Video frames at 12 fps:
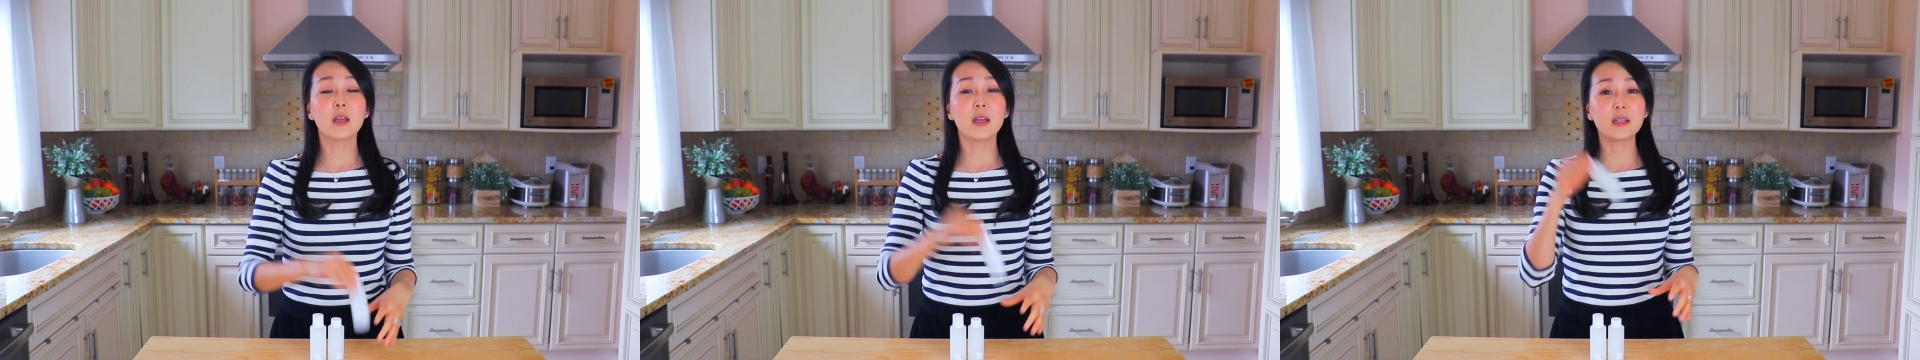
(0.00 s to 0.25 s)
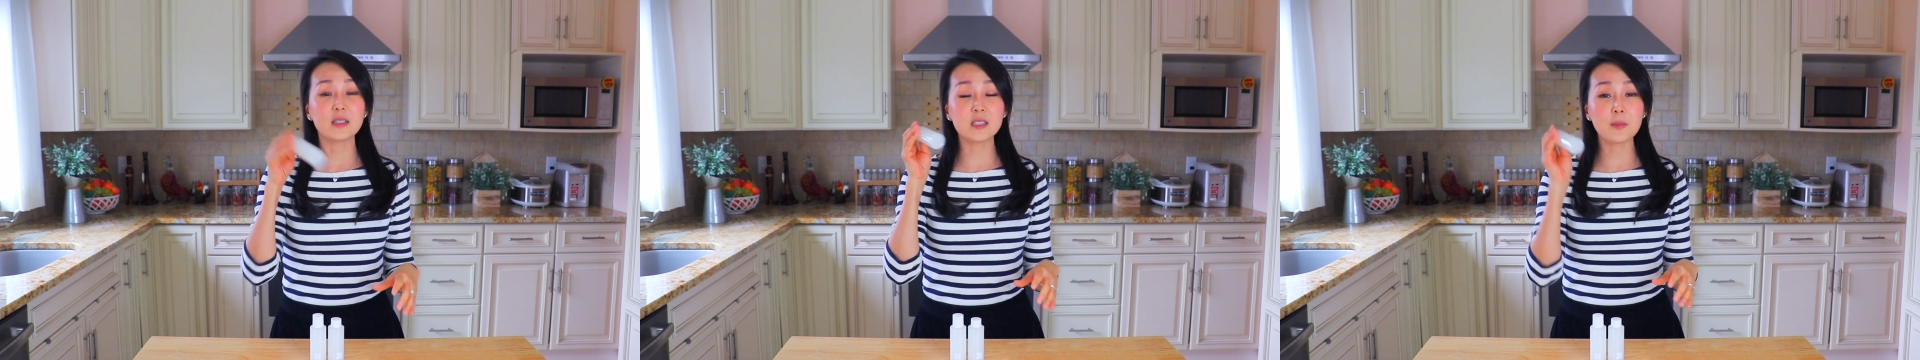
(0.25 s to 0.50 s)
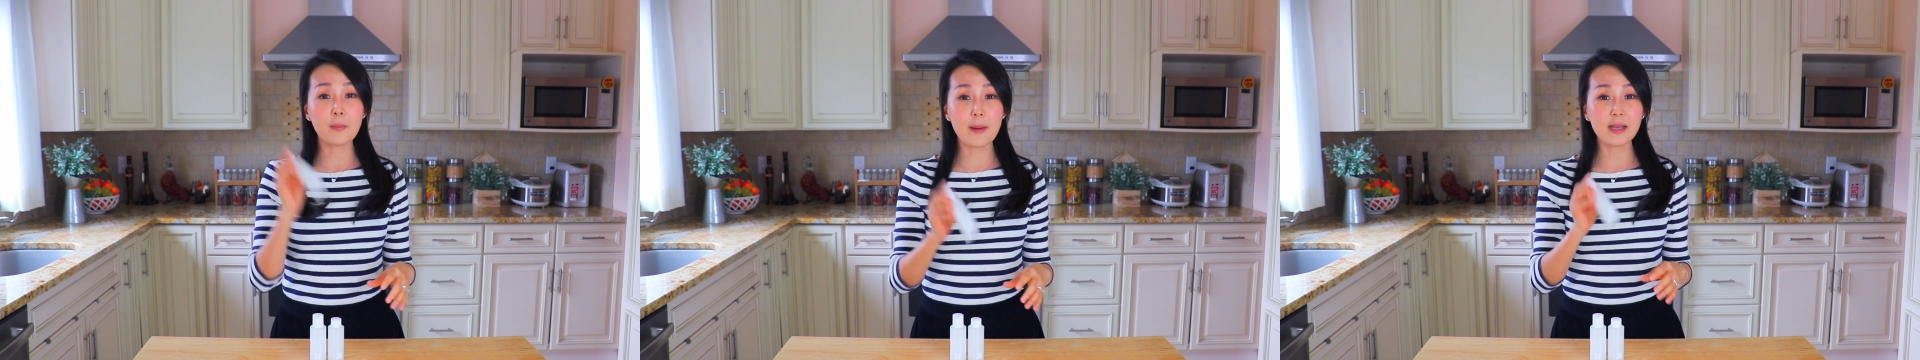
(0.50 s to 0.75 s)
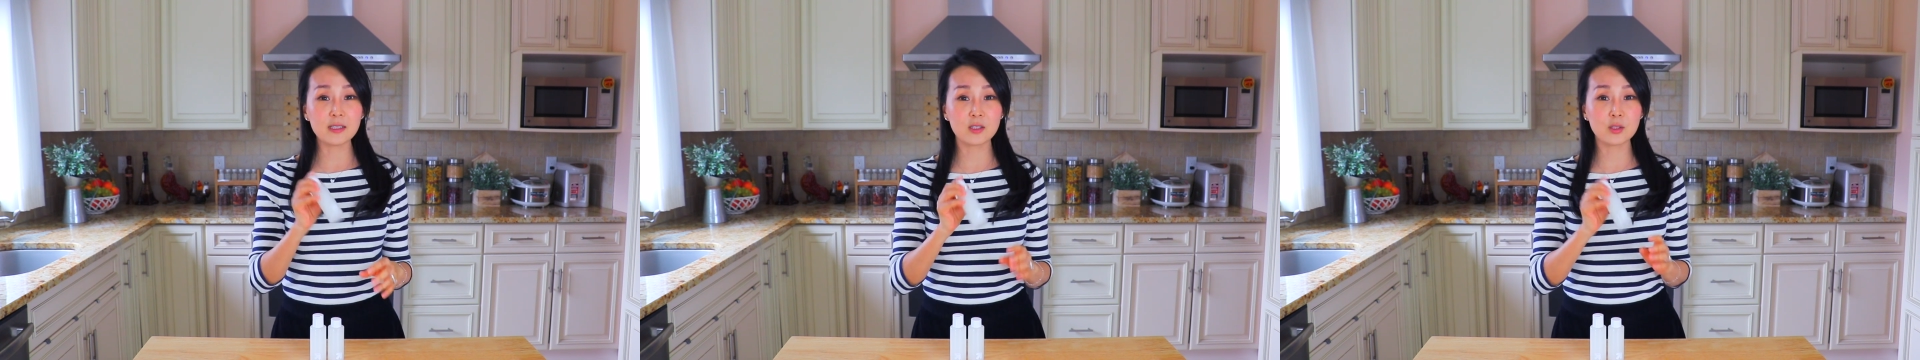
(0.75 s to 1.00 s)
it is
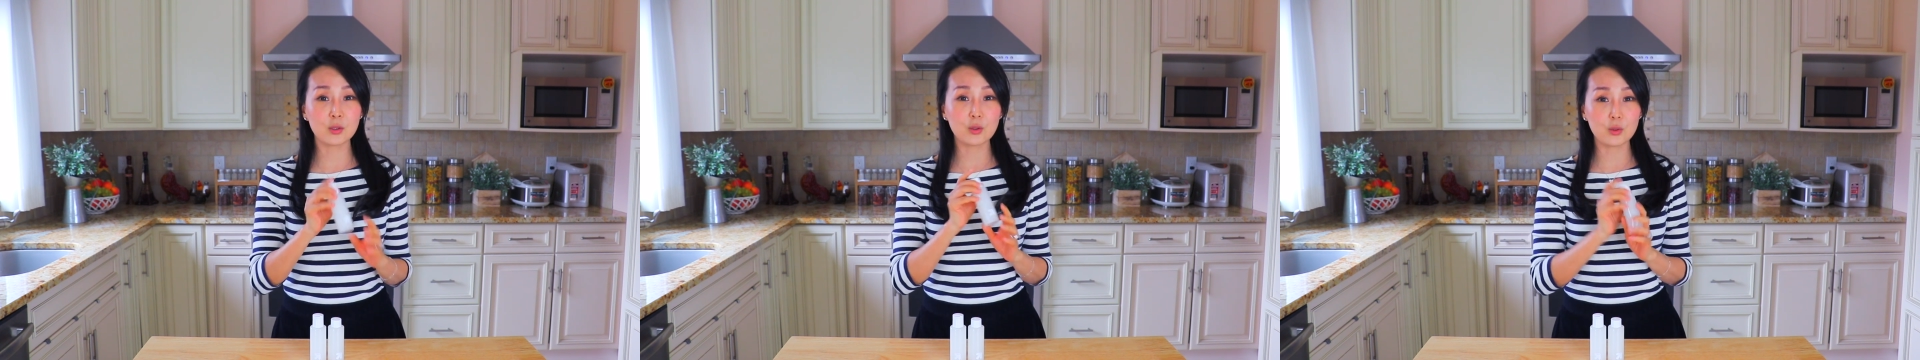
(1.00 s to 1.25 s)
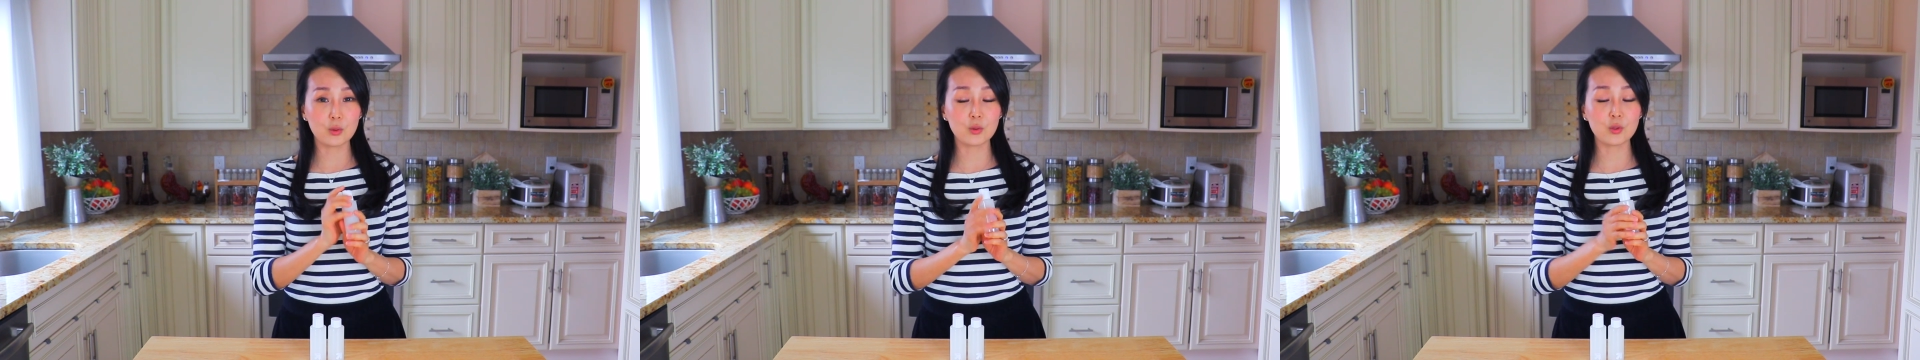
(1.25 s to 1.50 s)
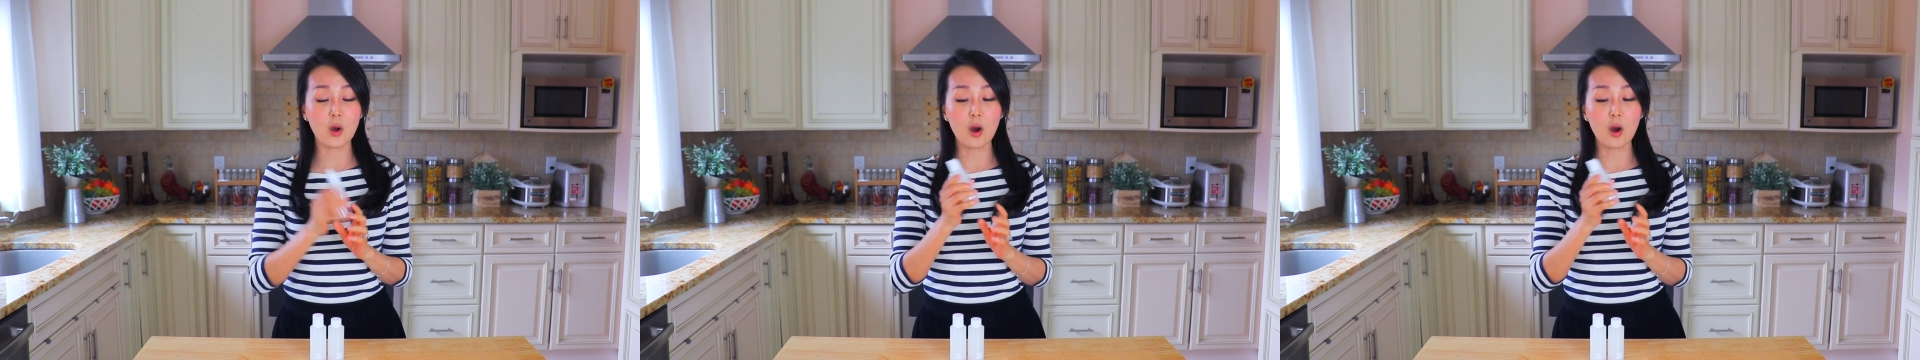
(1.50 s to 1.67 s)
best to use